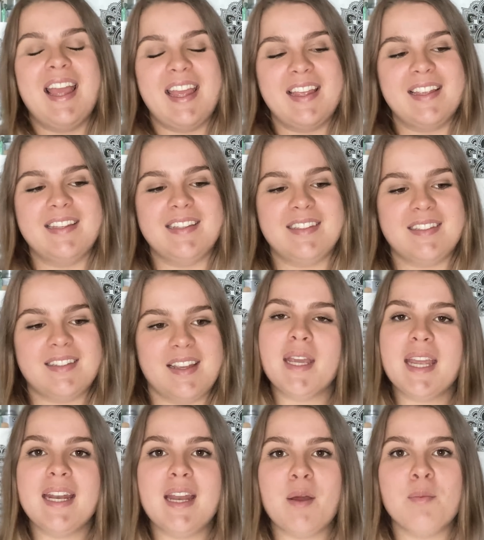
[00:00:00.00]
is
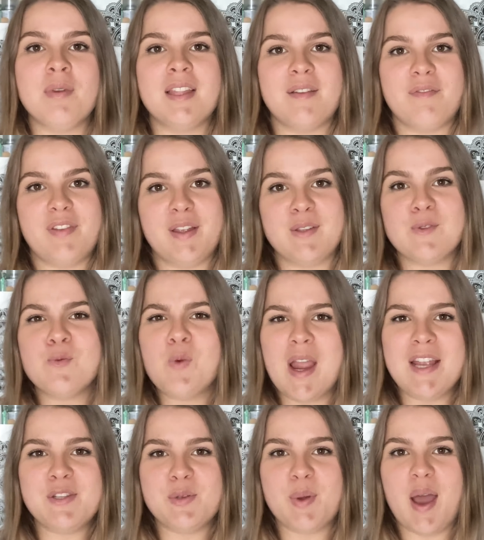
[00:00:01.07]
pick a number that feels
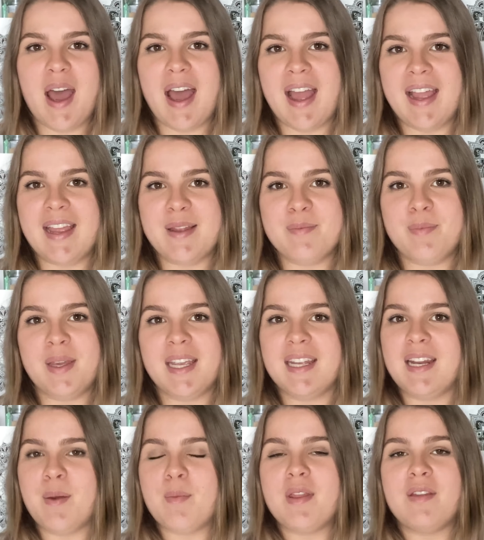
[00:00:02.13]
way too high and pick a
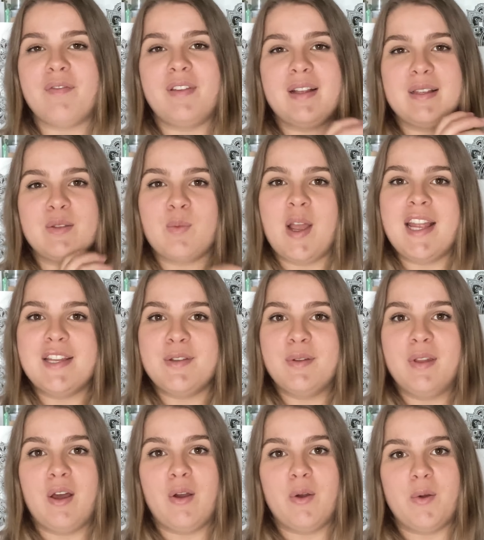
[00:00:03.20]
number that feels way too
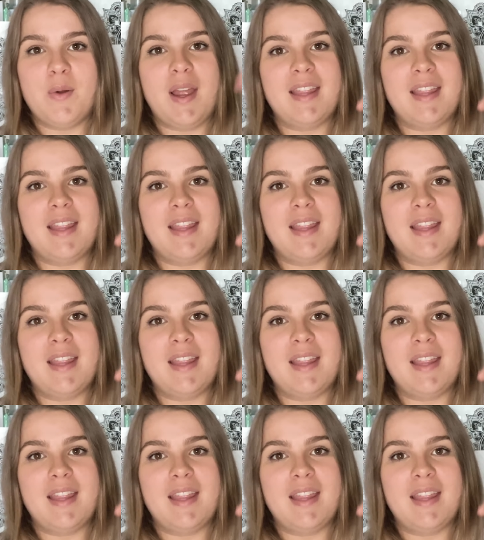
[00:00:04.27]
low,